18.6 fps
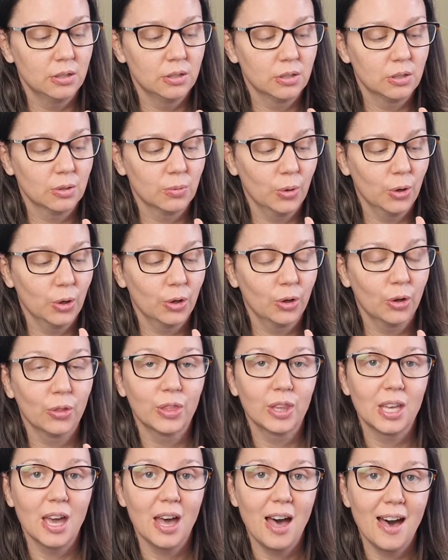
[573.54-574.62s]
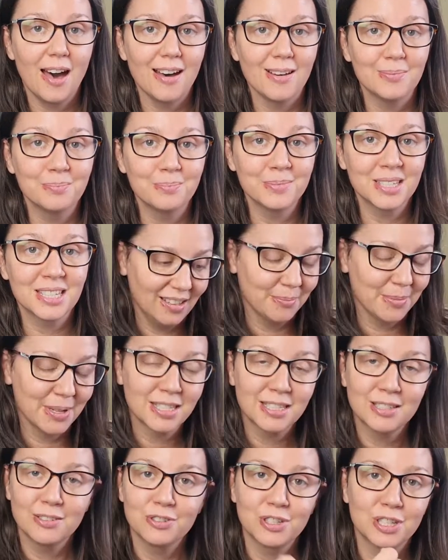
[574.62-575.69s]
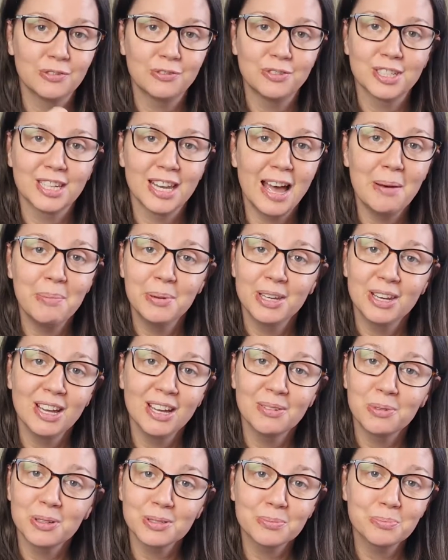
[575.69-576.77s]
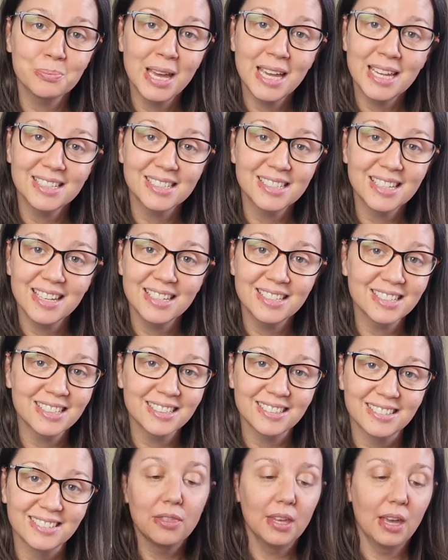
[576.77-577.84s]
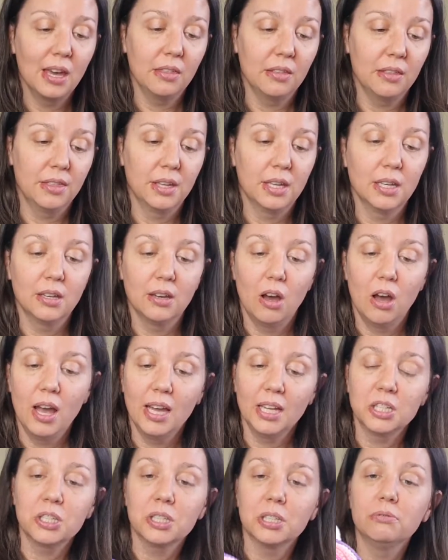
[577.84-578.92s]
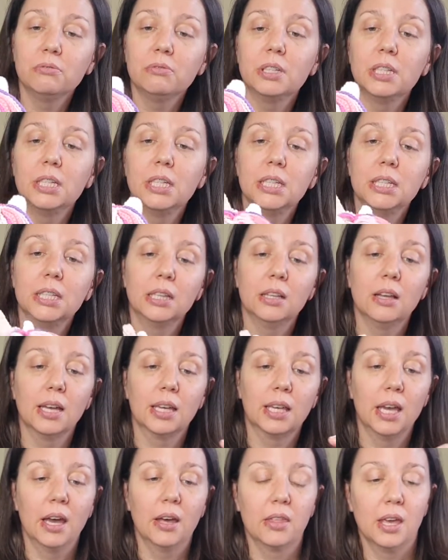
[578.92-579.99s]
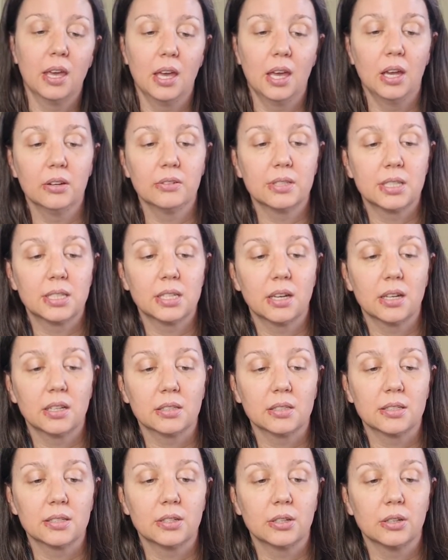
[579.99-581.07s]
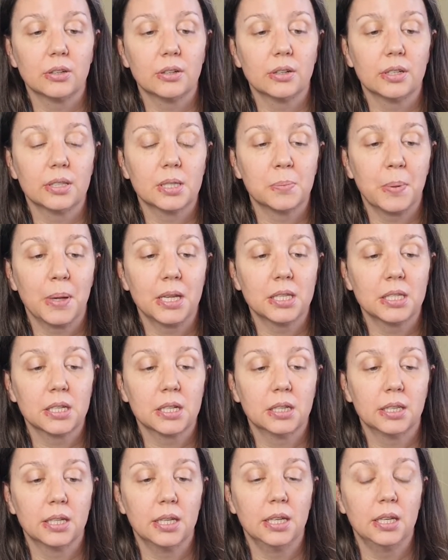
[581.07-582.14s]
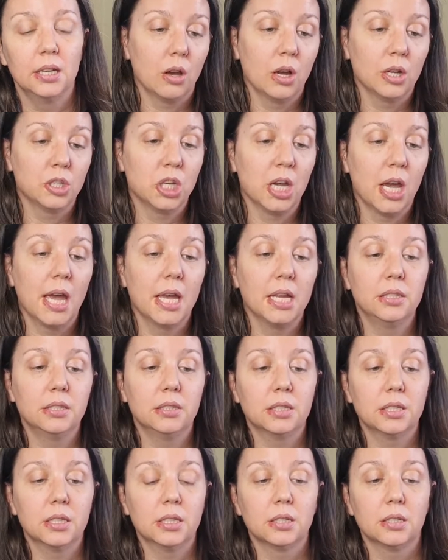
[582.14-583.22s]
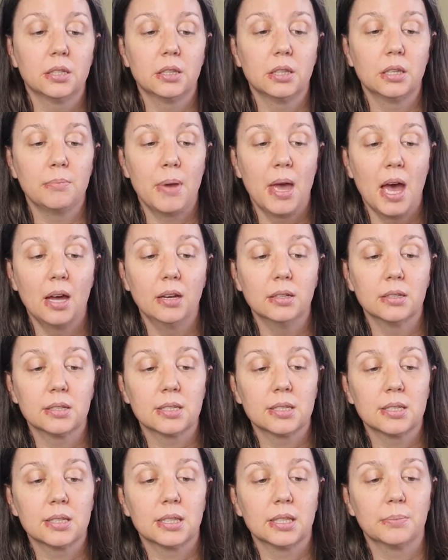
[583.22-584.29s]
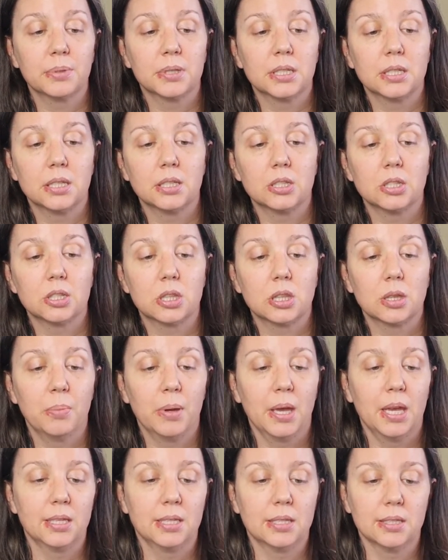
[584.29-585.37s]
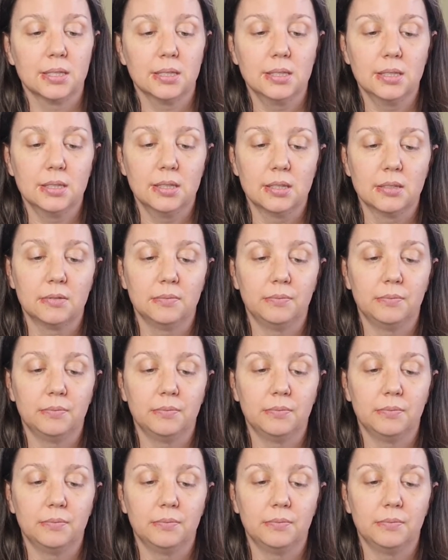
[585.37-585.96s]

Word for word: to work on the arms. It must have shifted up and I wasn't paying attention. The other thing, I actually really like how the hair is done. So it's basically, I chained the amount, slip stitched the pieces,